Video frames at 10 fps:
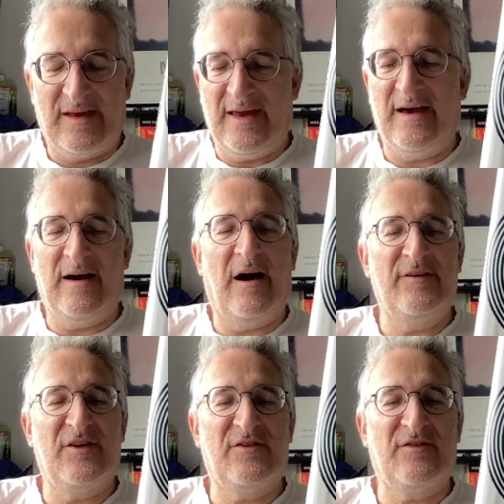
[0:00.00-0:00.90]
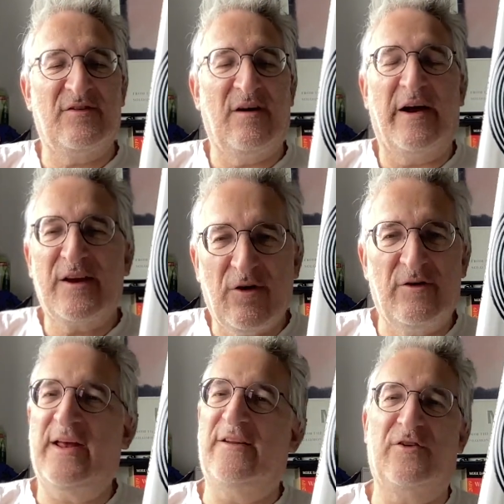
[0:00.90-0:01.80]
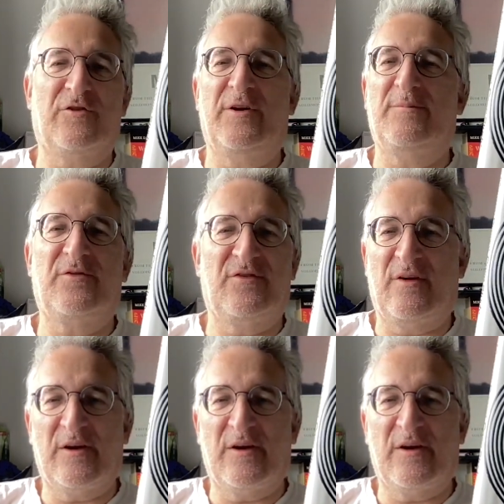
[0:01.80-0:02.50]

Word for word: yeah, I just I couldn't get to grips.